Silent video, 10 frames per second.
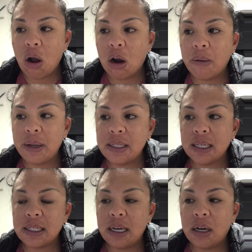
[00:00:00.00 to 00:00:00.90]
arm
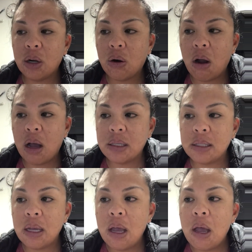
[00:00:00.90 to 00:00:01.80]
is extended
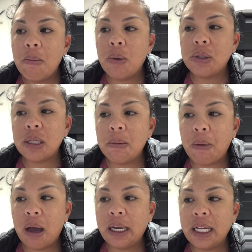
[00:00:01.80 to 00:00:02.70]
across most of the
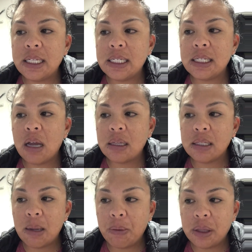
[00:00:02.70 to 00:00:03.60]
body, does not
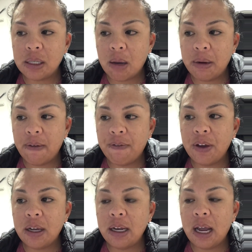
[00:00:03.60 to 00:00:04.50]
step with the dominant foot,